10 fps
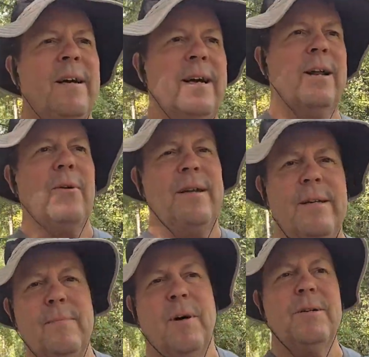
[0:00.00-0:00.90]
Anyway, I
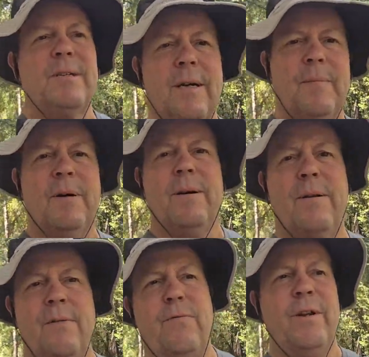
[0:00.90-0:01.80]
didn't post up
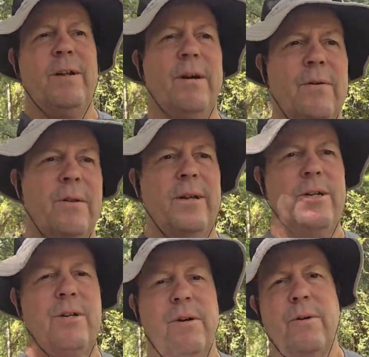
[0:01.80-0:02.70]
the video that he
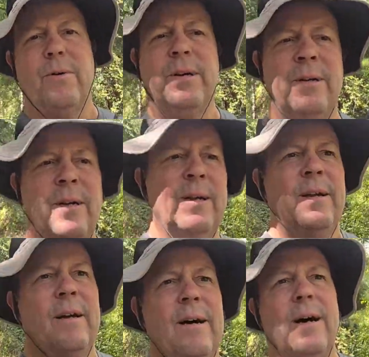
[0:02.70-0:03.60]
showed
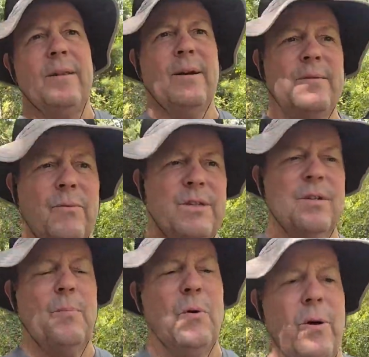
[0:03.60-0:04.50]
that was
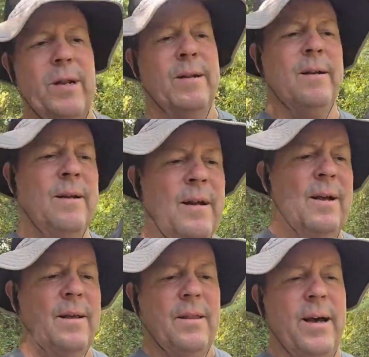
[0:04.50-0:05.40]
supporting
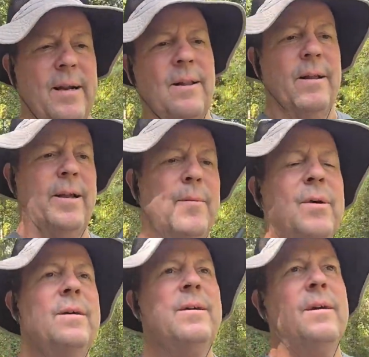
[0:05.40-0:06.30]
that
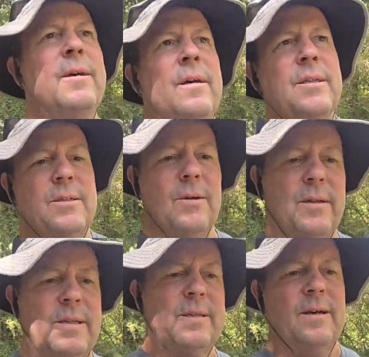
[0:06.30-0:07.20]
claim. So
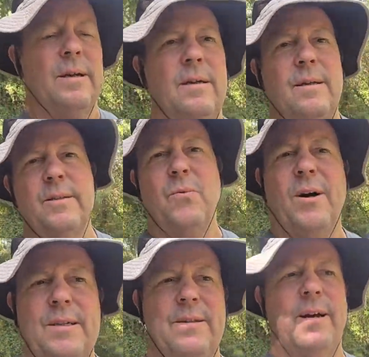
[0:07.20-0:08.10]
let's
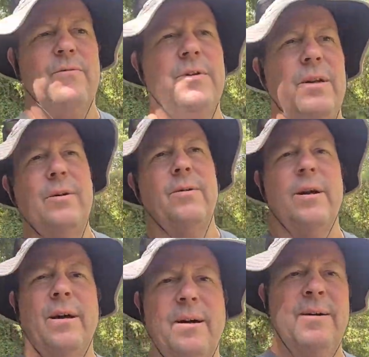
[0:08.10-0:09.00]
watch that video
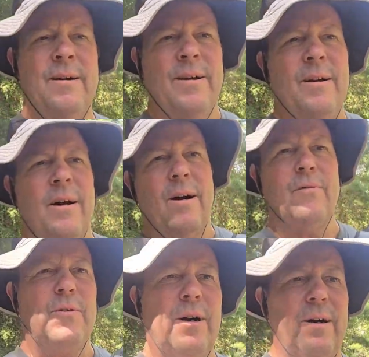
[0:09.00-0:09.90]
now
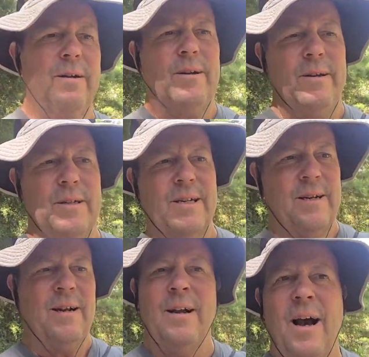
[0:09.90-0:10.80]
of his.
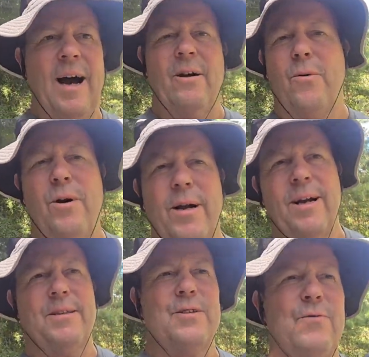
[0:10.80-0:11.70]
I don't know where he
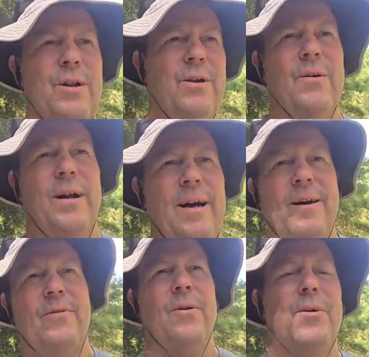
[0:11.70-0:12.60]
got this video, and I
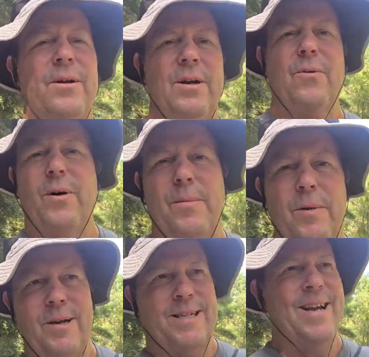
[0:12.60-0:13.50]
have no idea what it
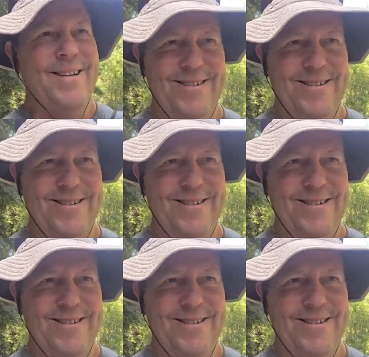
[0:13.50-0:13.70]
means.